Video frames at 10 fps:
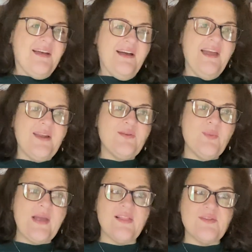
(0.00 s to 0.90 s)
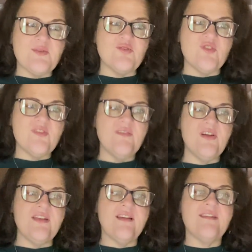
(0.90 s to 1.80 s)
I had to weight loss surgery, so I have a
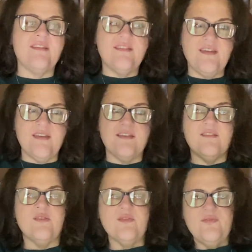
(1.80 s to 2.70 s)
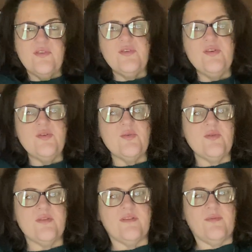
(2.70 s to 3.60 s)
lot of excess skin. So if you're new,
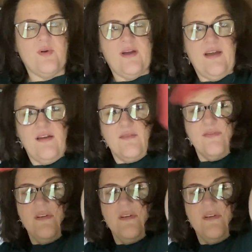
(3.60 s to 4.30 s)
that's why I have